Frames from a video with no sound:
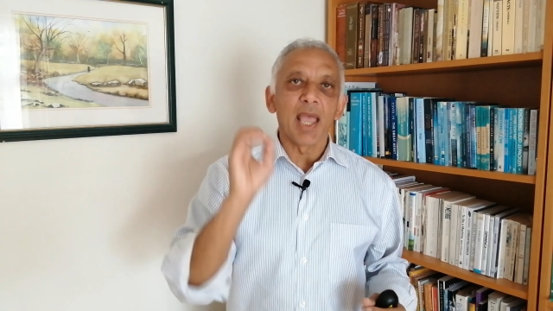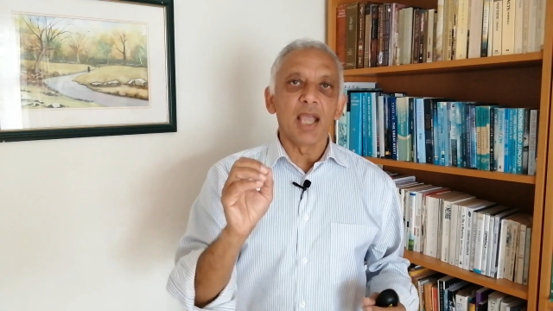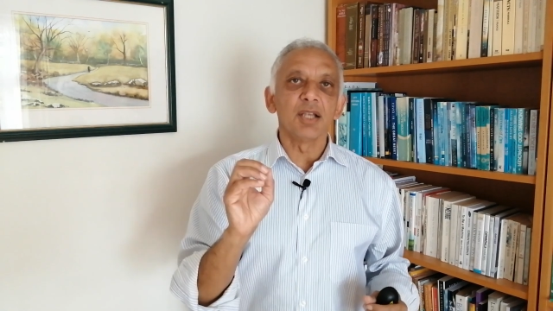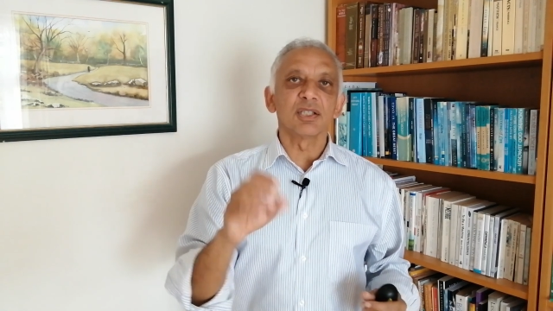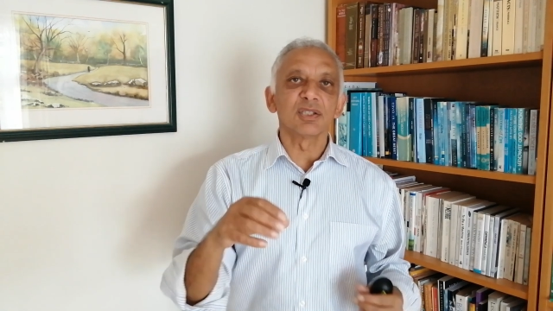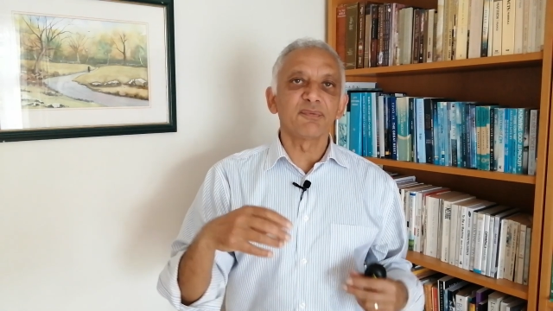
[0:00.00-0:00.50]

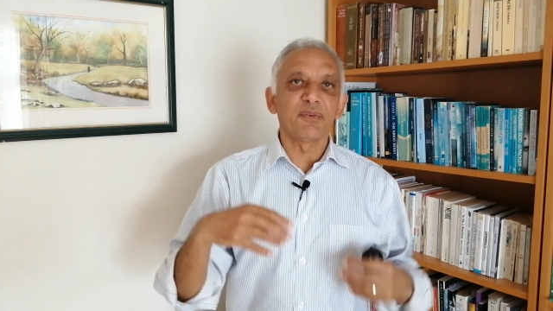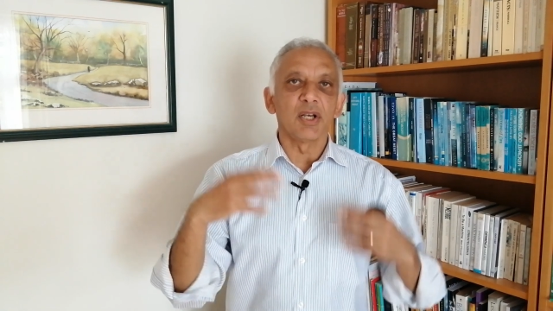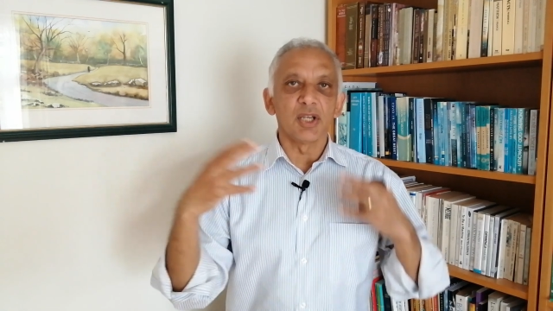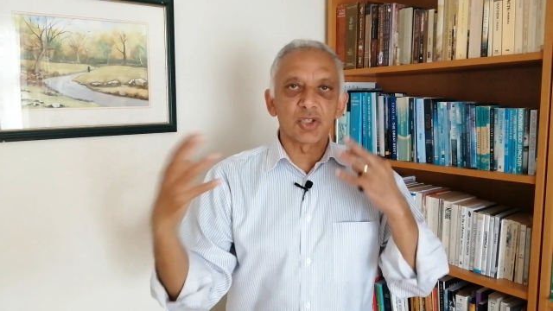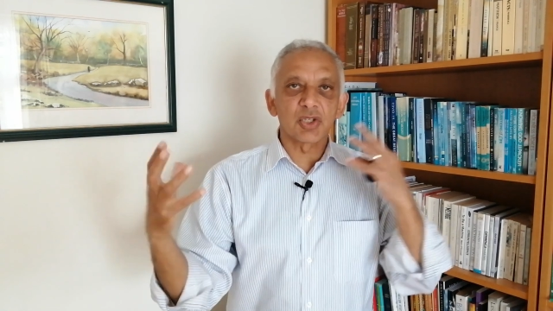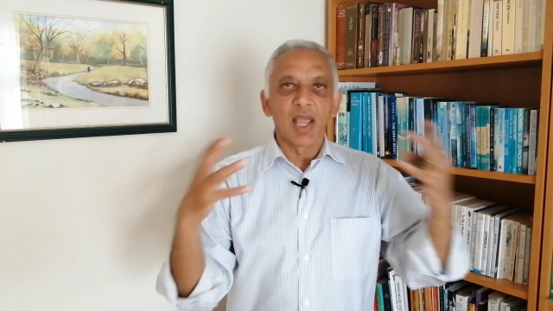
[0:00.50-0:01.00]
"It is
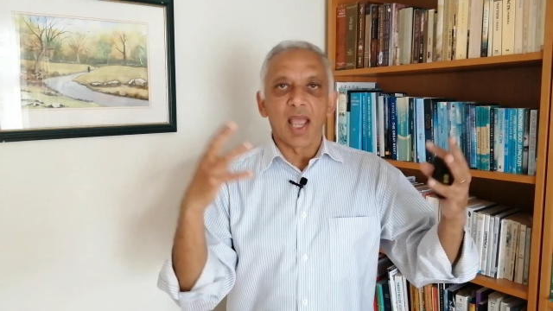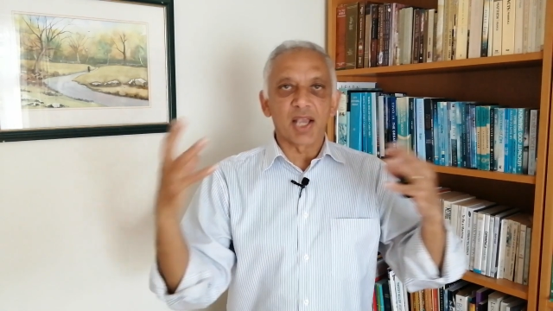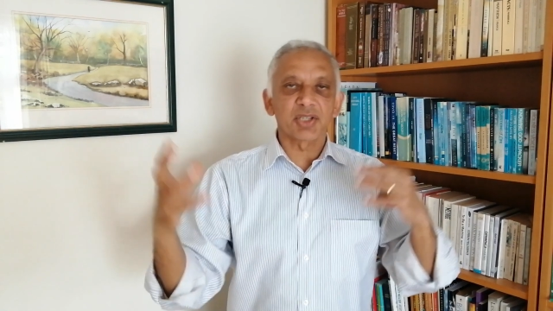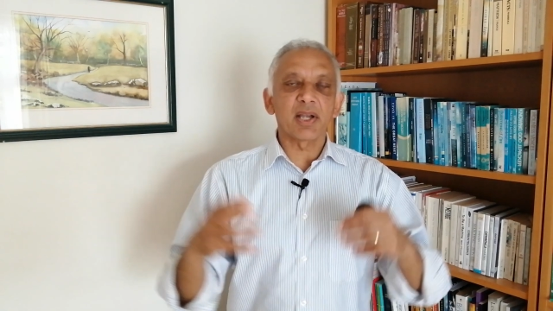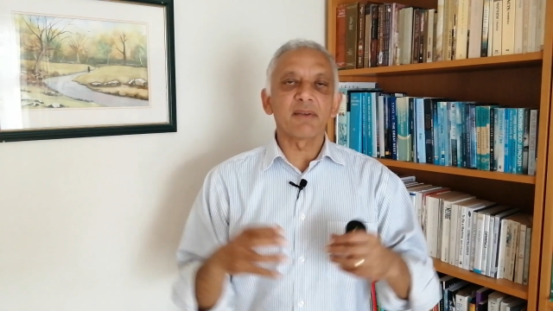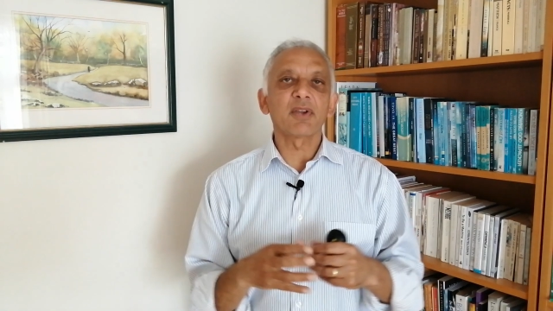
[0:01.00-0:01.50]
finished,"
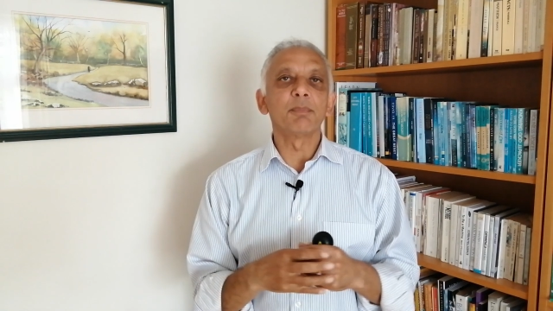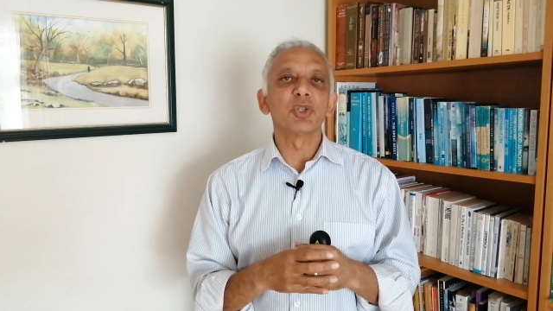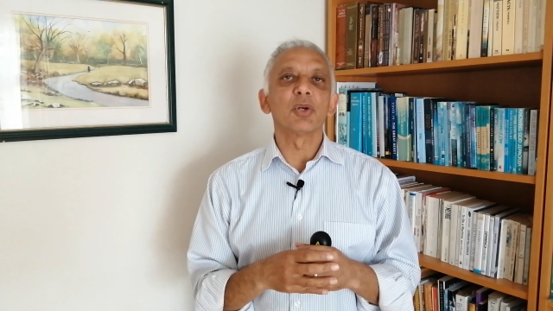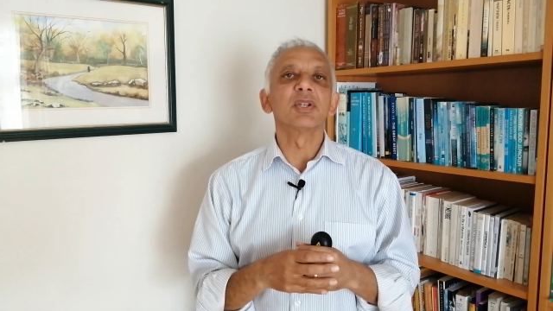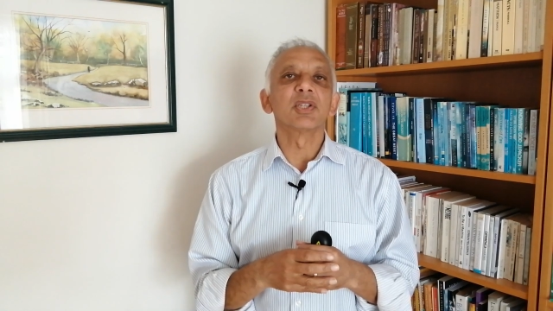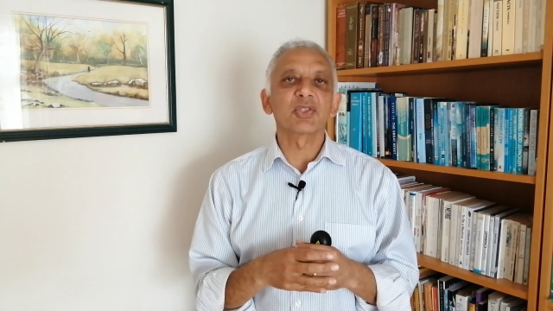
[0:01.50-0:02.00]
as I've come
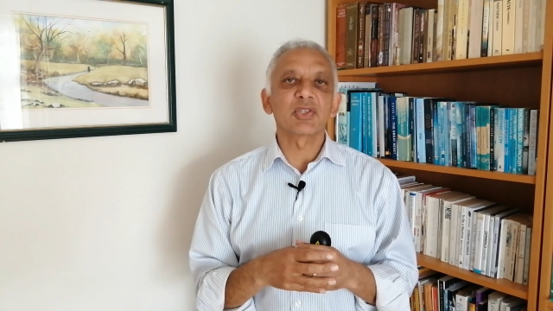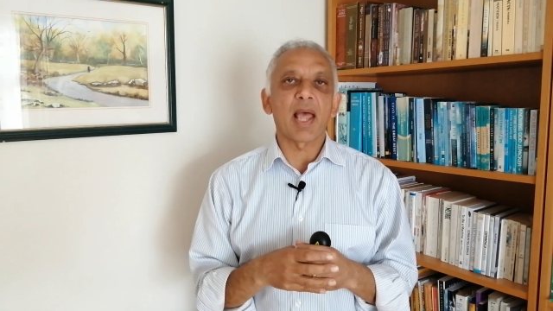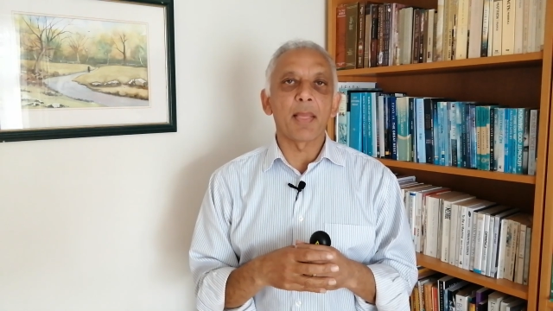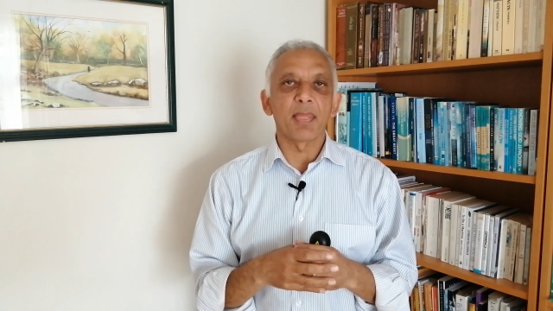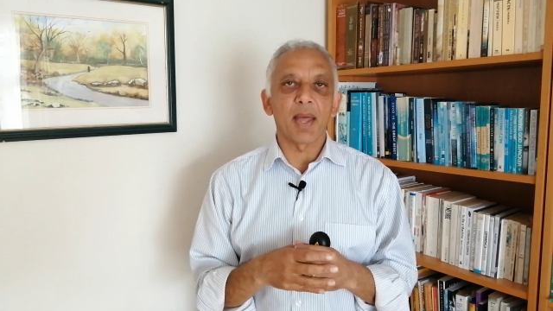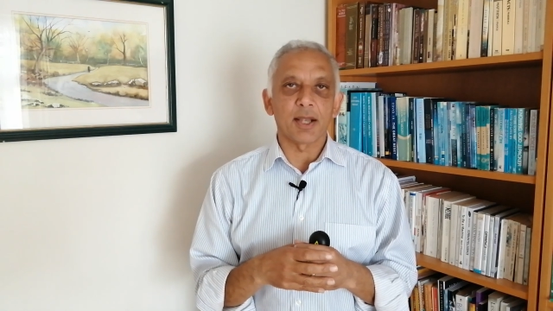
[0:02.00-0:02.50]
to
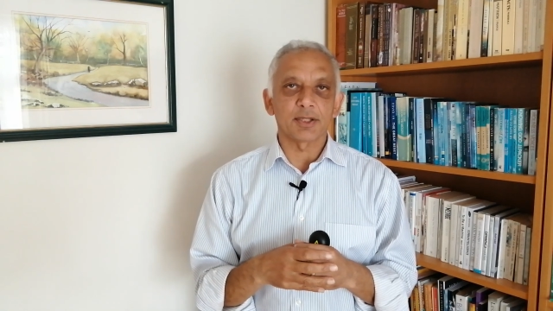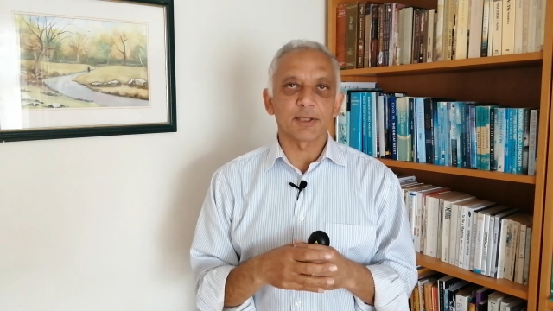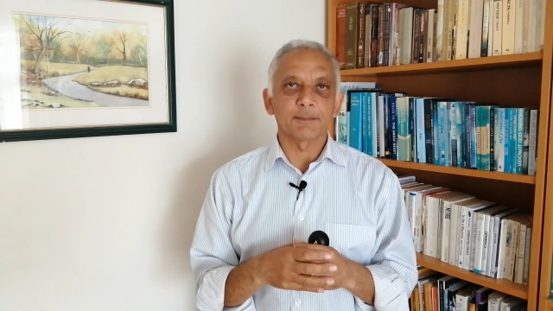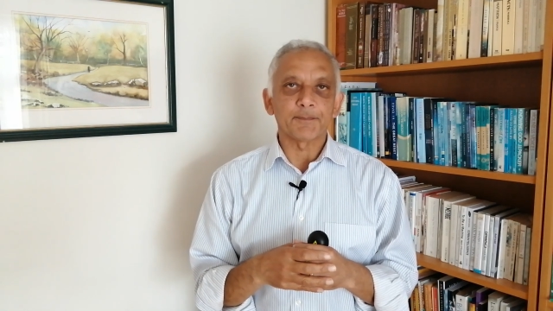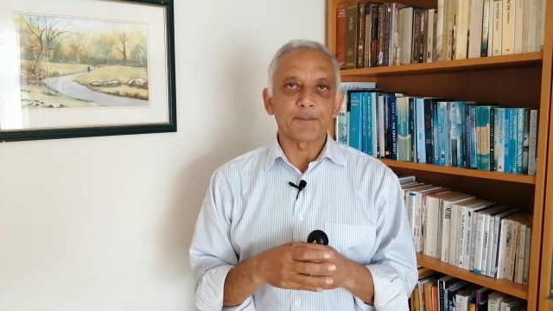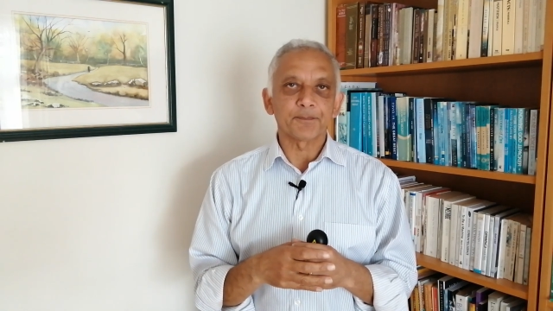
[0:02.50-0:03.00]
understand that.